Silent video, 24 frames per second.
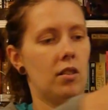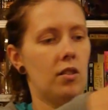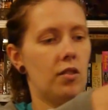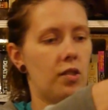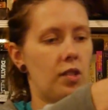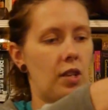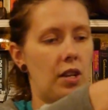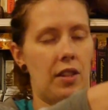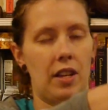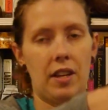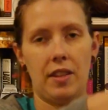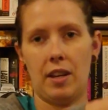
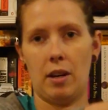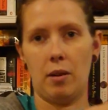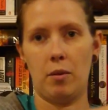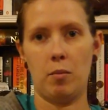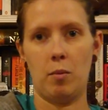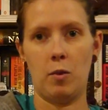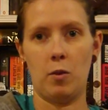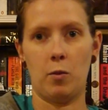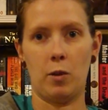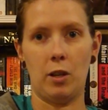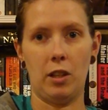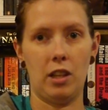So I thought that would
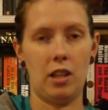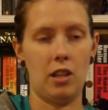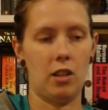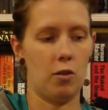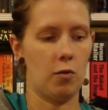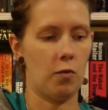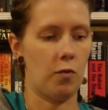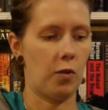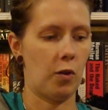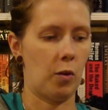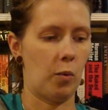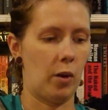be really
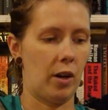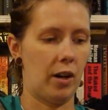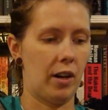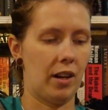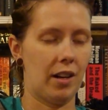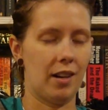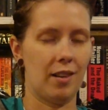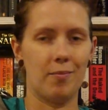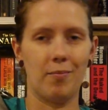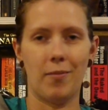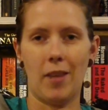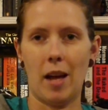cute for
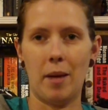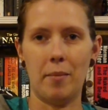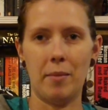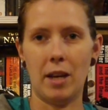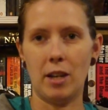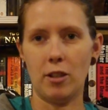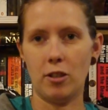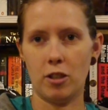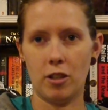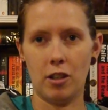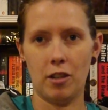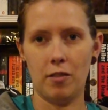work. I'm
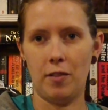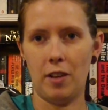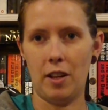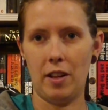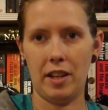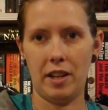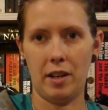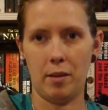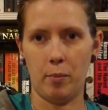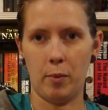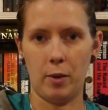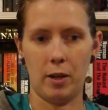not sure if I'll
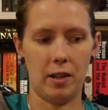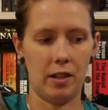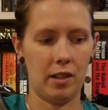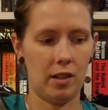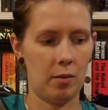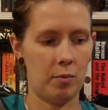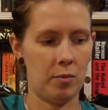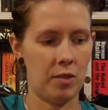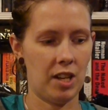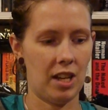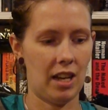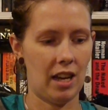end up wearing
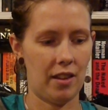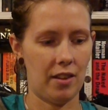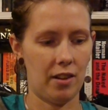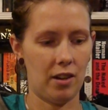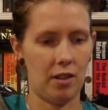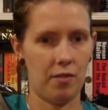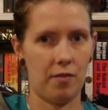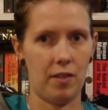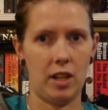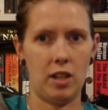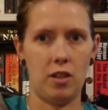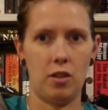them together.
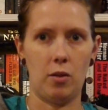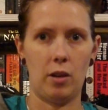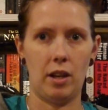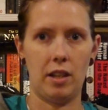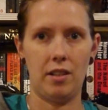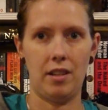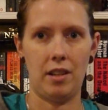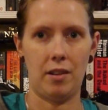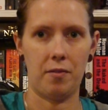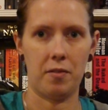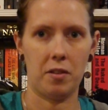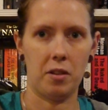If I do, I'd
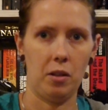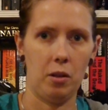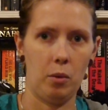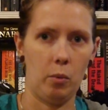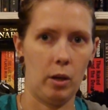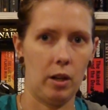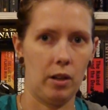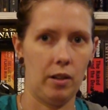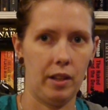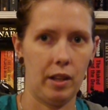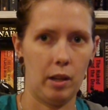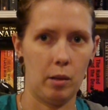definitely
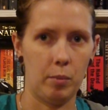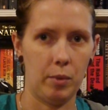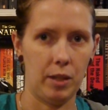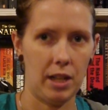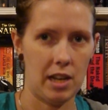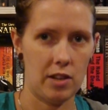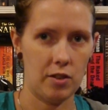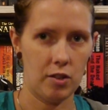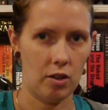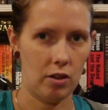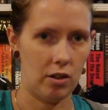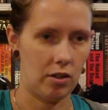wear like a
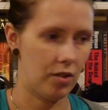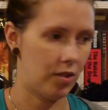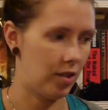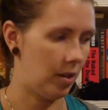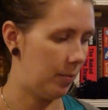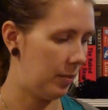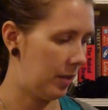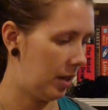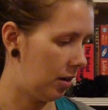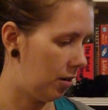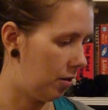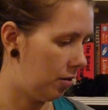blazer or
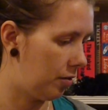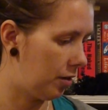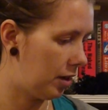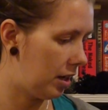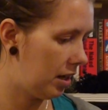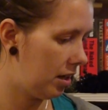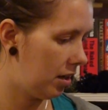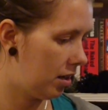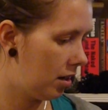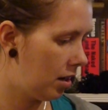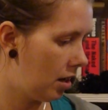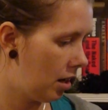something over
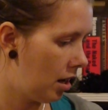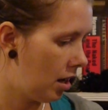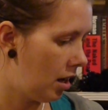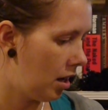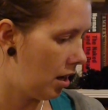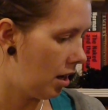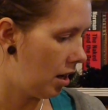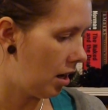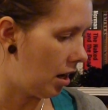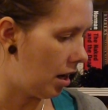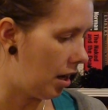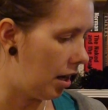it.
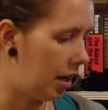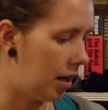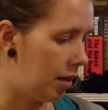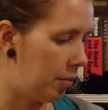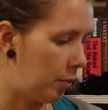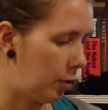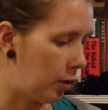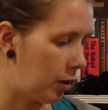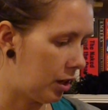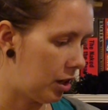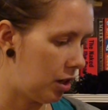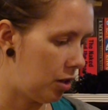
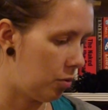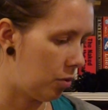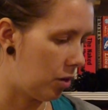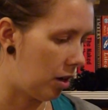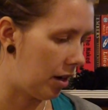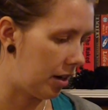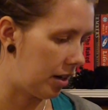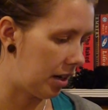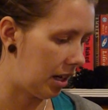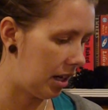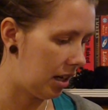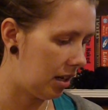Or a cute
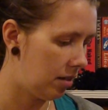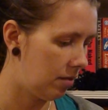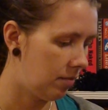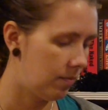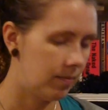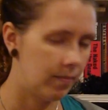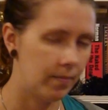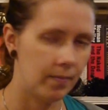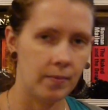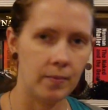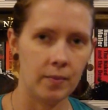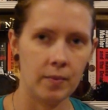cardigan.
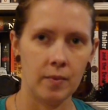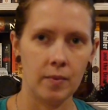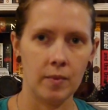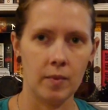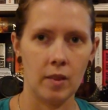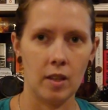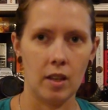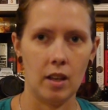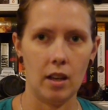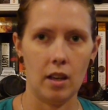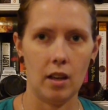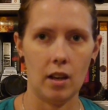
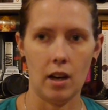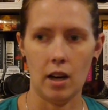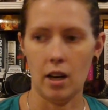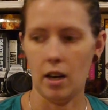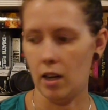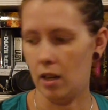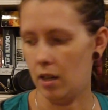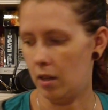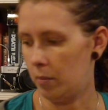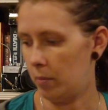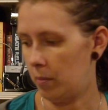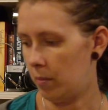
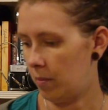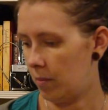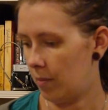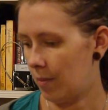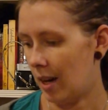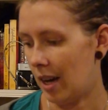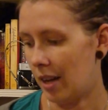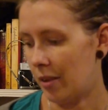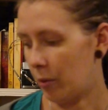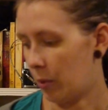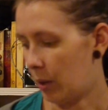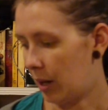
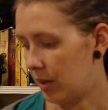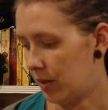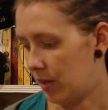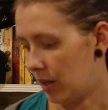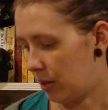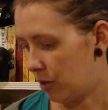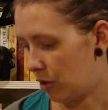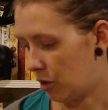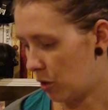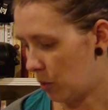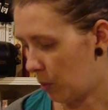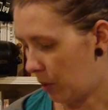Otherwise,
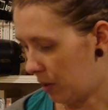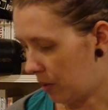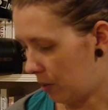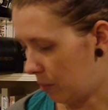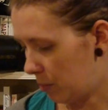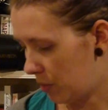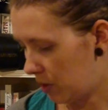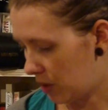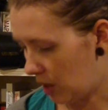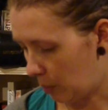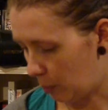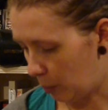I'll just wear
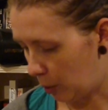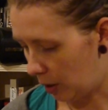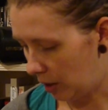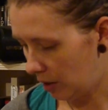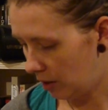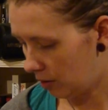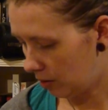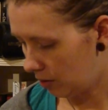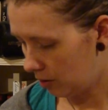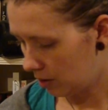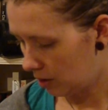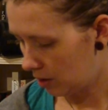them separate.